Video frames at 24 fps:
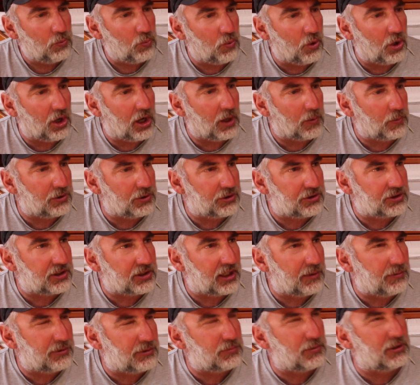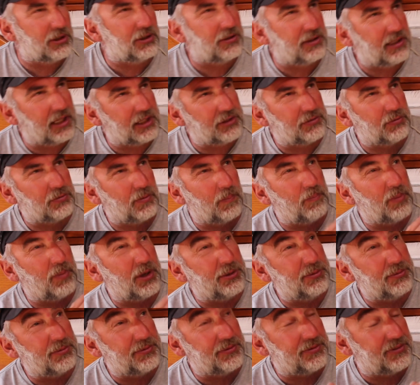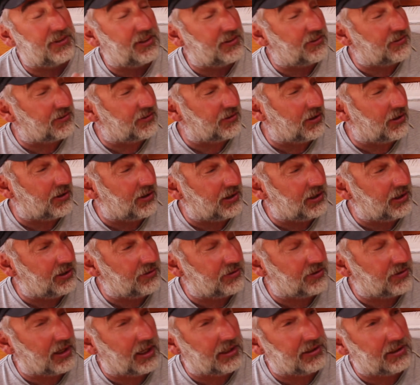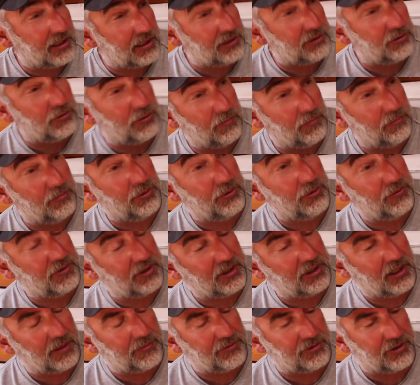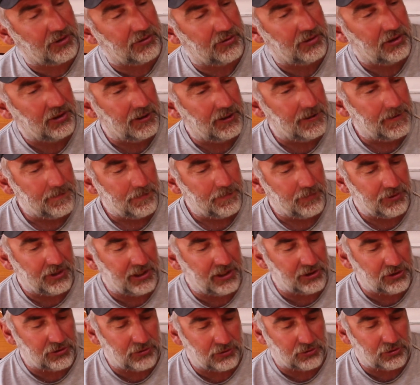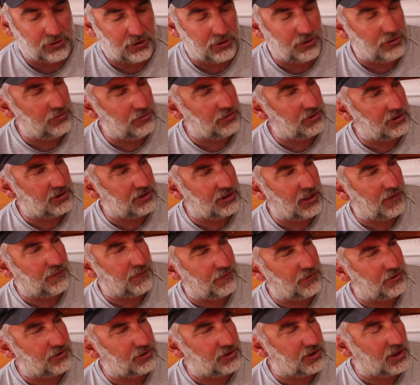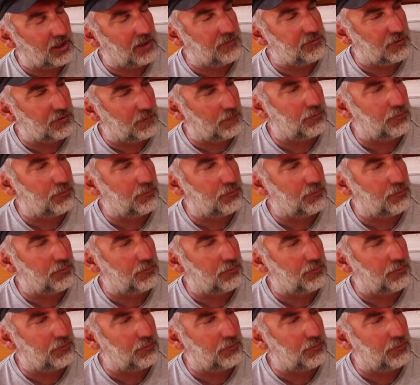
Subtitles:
What I would say was, when you get to a boat this size and then you're moving up, so there's sort of two different types of